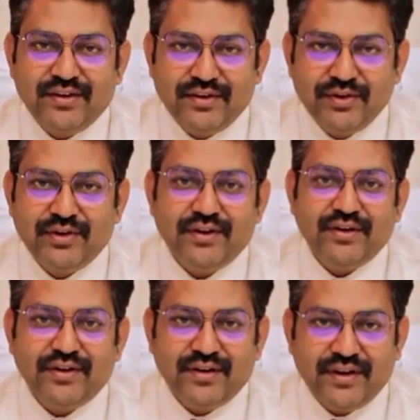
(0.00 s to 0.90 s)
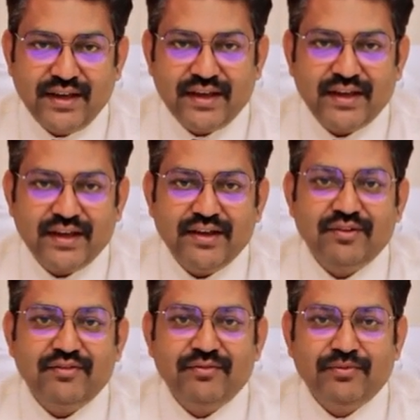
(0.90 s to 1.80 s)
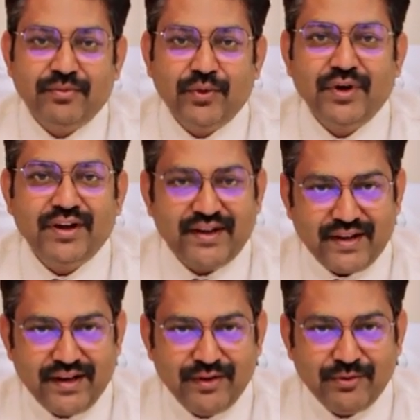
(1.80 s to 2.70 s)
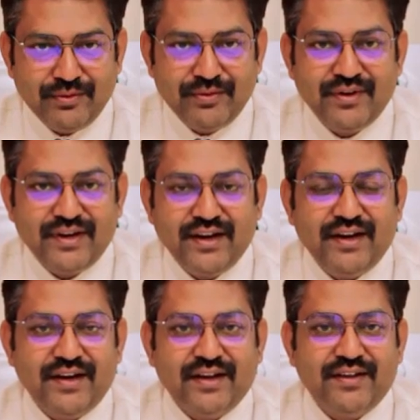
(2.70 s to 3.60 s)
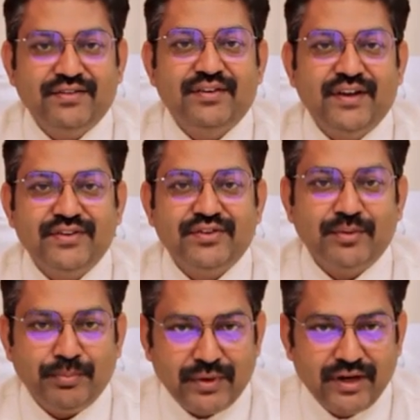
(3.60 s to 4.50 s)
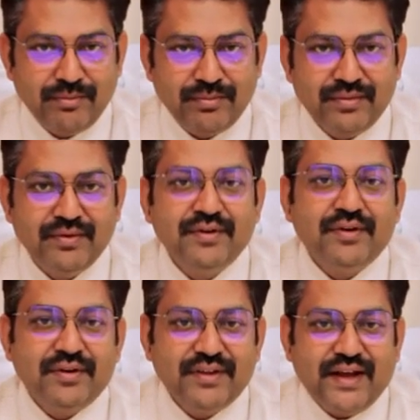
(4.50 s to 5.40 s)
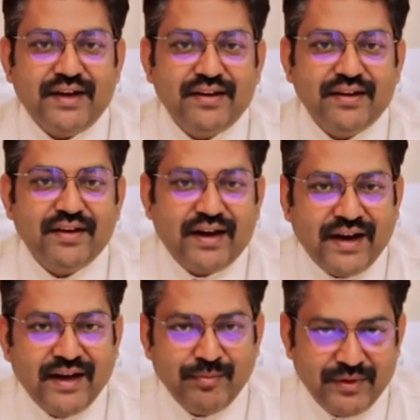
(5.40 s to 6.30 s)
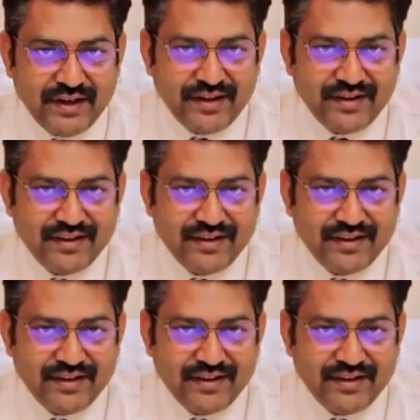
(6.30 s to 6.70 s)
Your decay won't tell you till it has reached the pulp that I am there.